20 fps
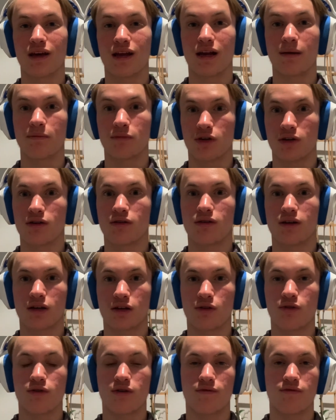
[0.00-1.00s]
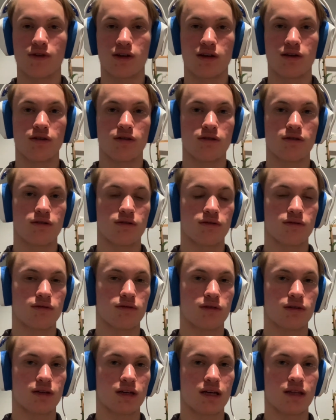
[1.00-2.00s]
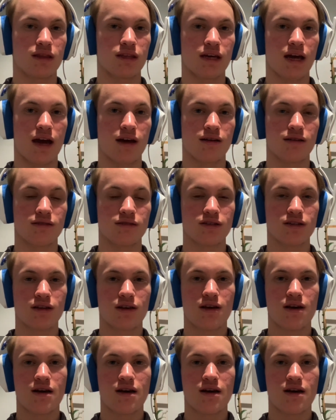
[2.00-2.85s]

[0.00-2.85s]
and I'm going to include a video in the edits